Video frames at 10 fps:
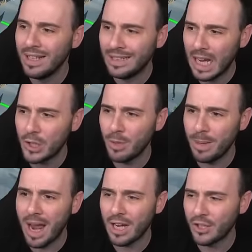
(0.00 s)
That should
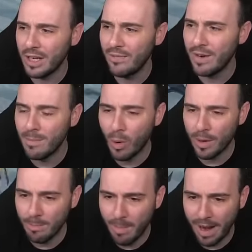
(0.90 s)
be actually even more
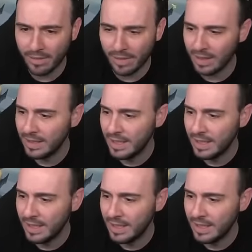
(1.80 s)
impactful.